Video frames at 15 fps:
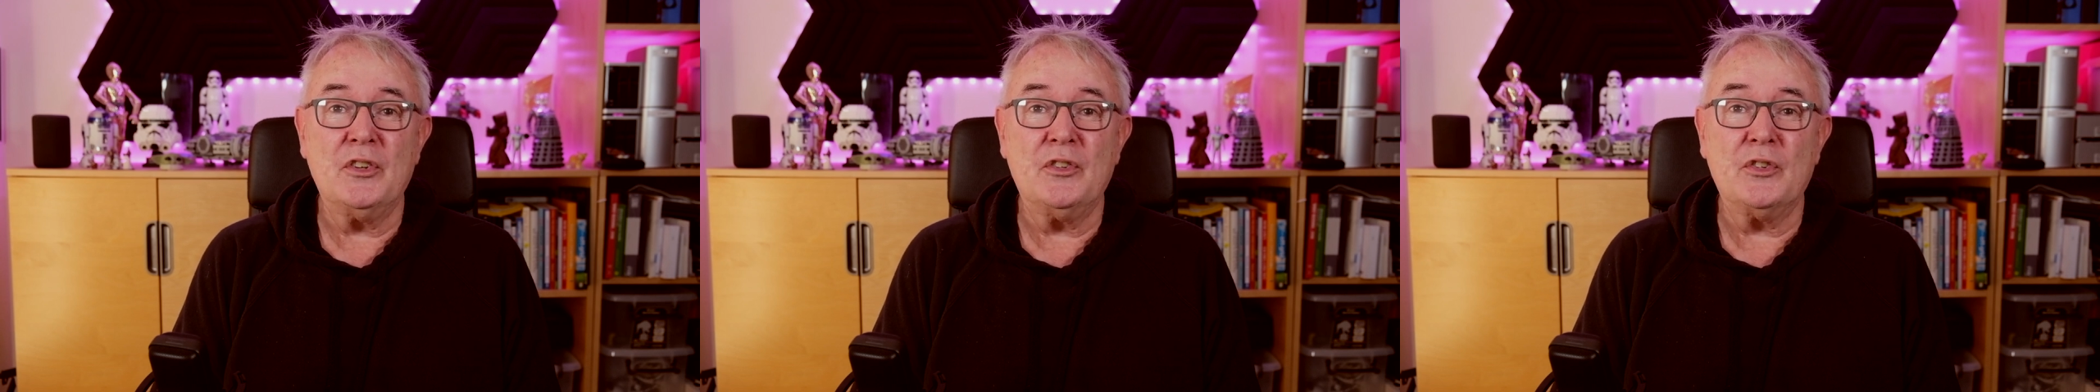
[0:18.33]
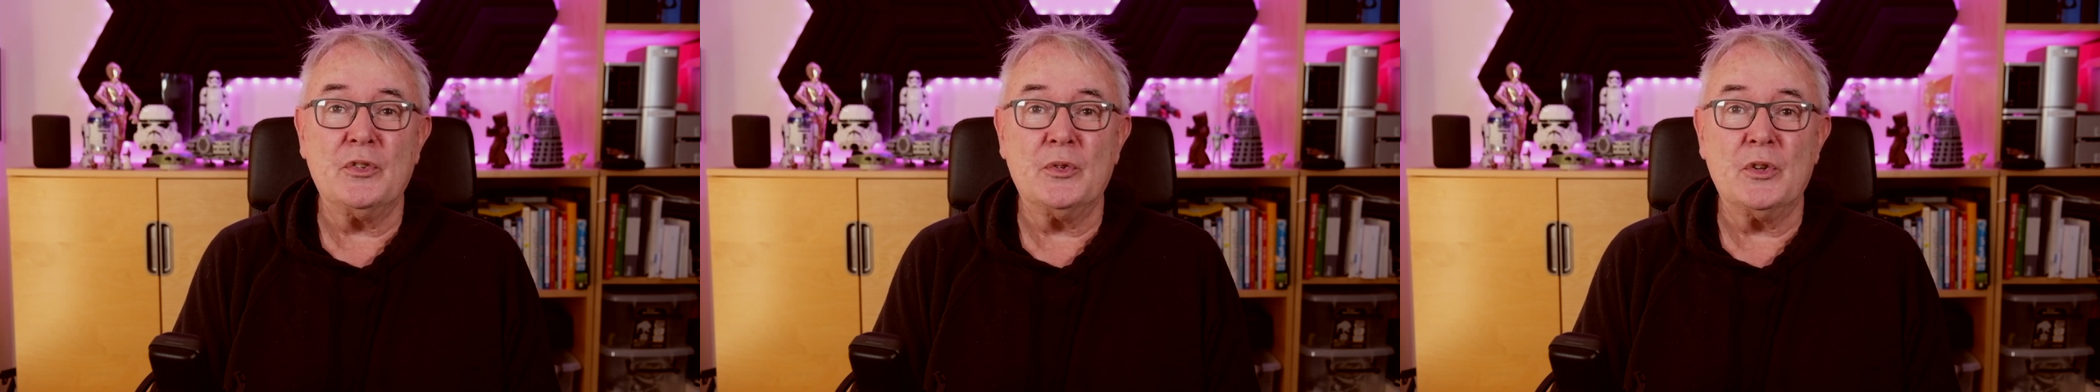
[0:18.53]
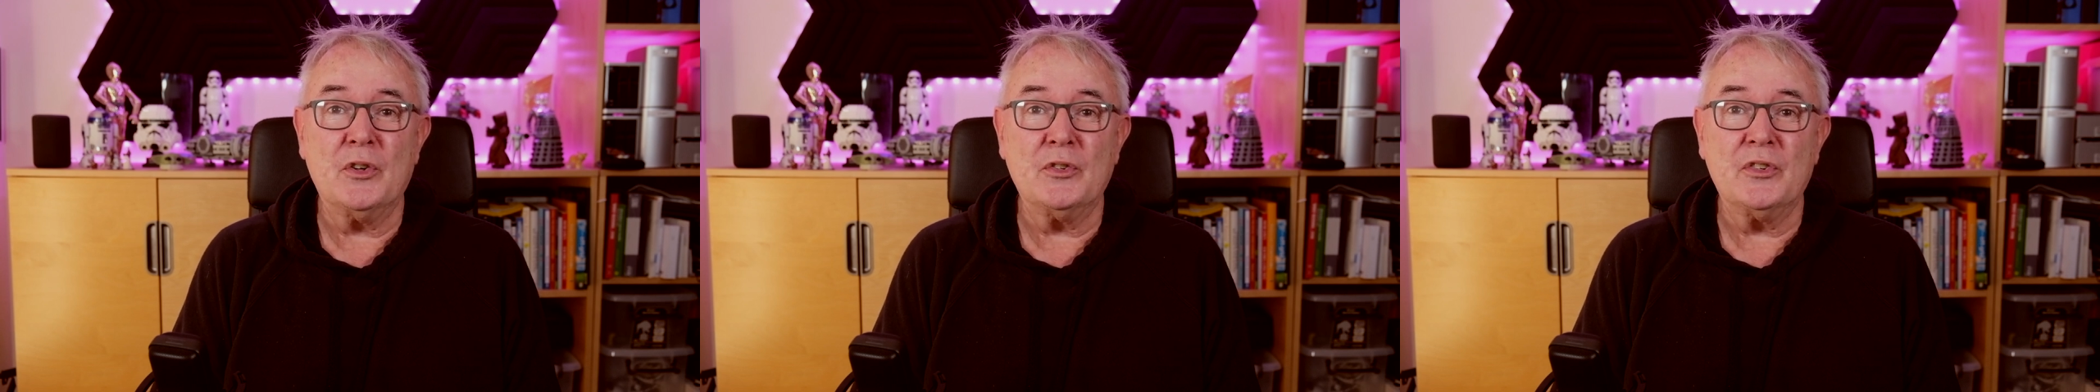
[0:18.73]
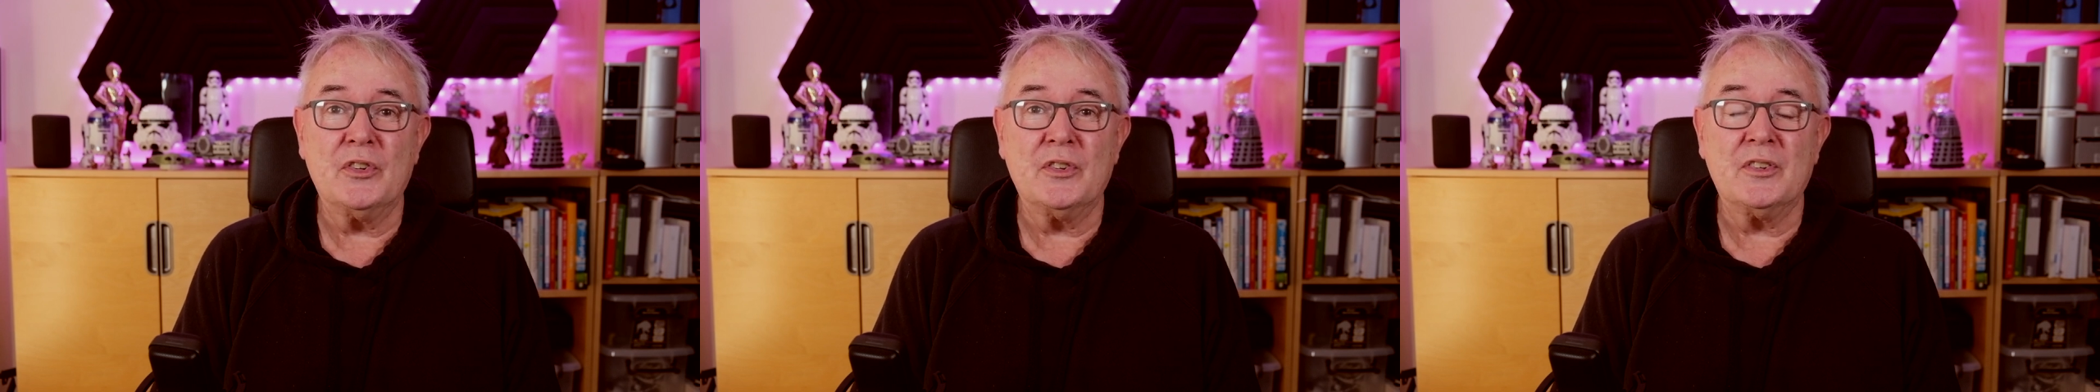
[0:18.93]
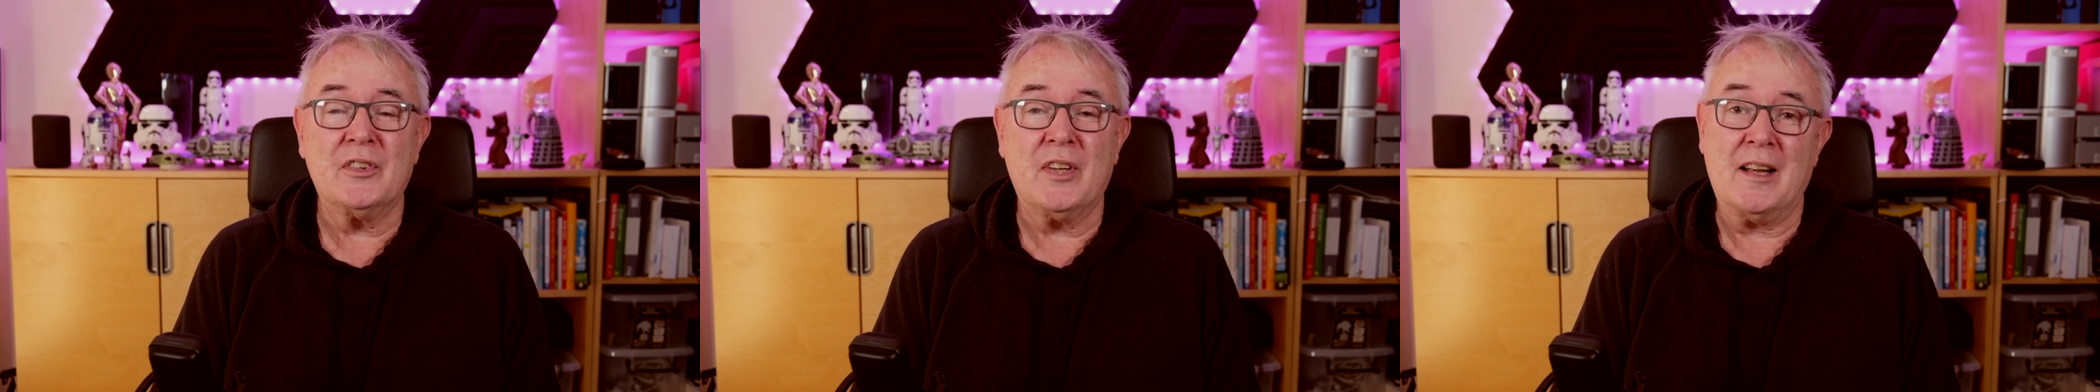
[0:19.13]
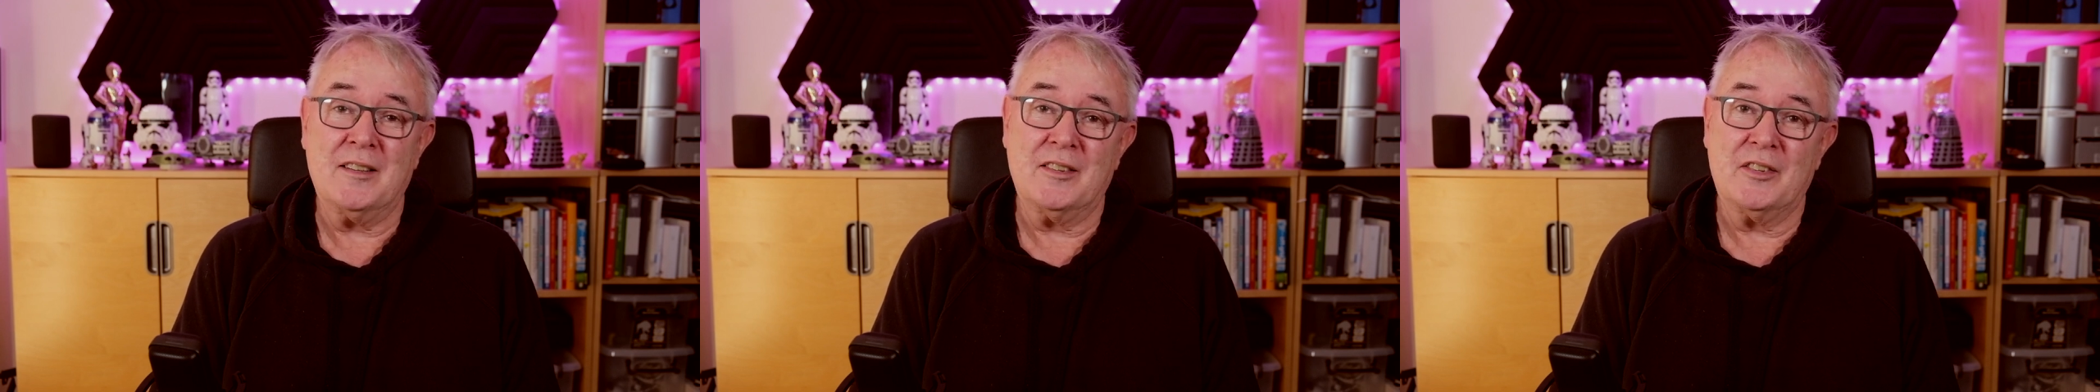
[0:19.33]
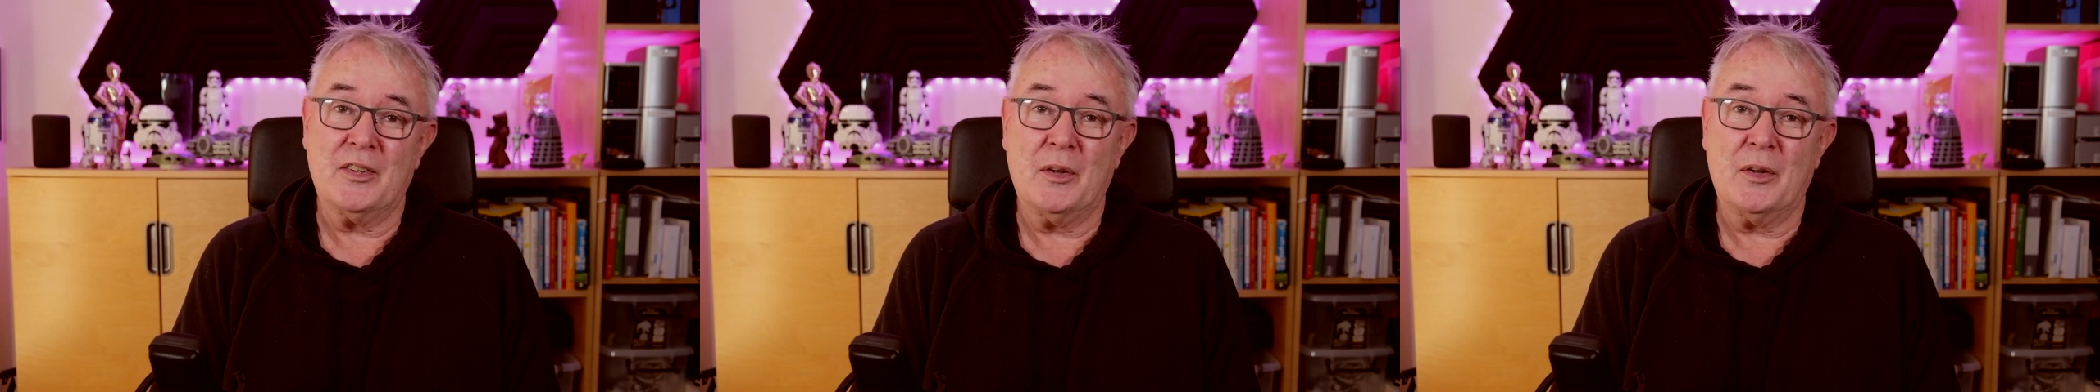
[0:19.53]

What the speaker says: digital content.